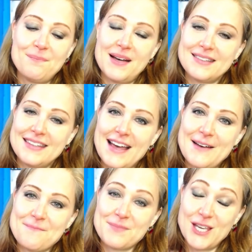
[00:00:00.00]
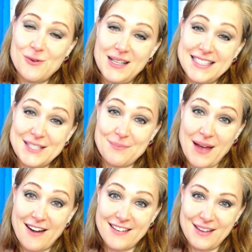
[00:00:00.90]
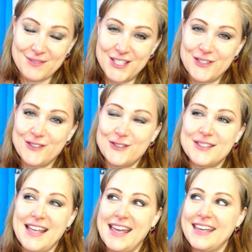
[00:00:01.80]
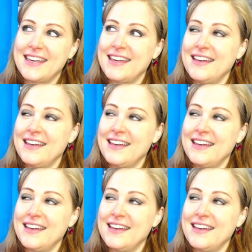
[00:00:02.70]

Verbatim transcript: but you will inspire them to take